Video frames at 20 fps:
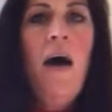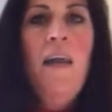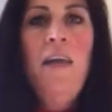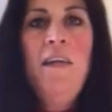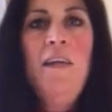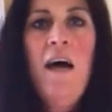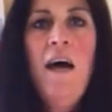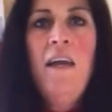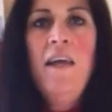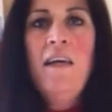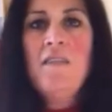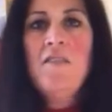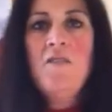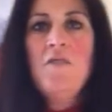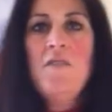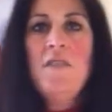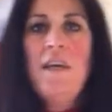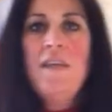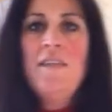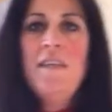I did not
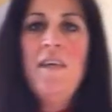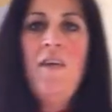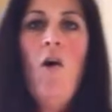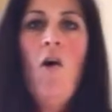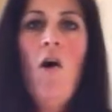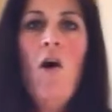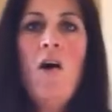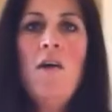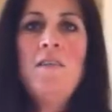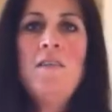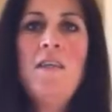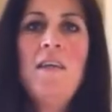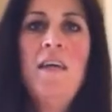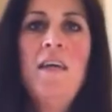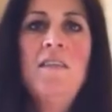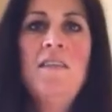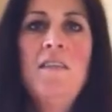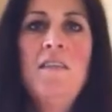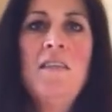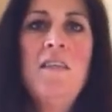exercise at all to
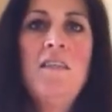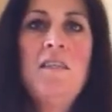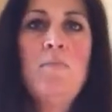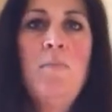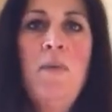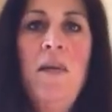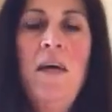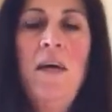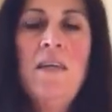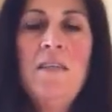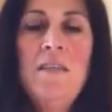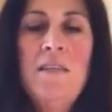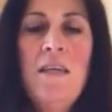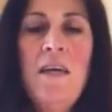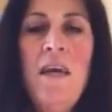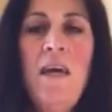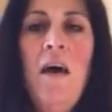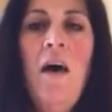get to this place.